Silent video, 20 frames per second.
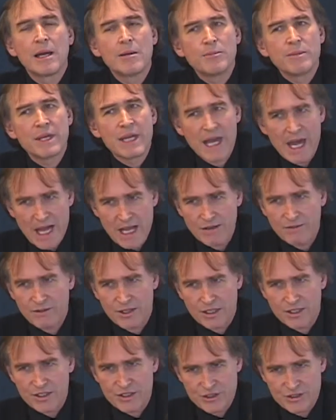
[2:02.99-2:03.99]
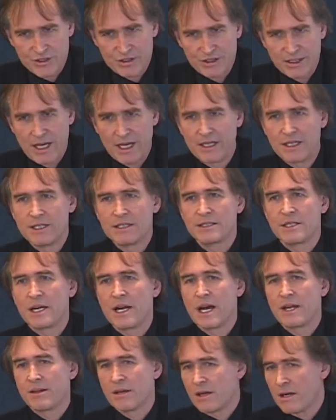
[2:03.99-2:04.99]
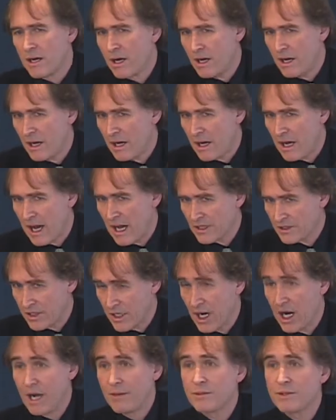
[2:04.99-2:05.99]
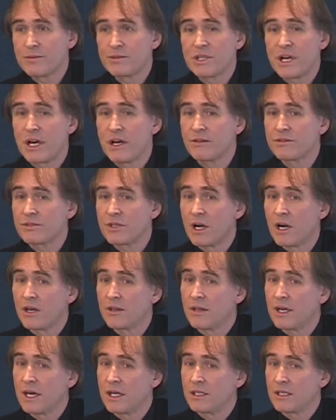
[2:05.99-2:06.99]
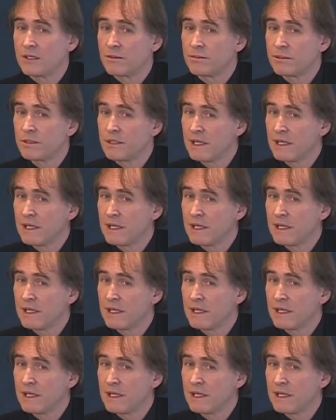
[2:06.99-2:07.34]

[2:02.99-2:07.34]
behaviors, that is, they either actually harm themselves or they end up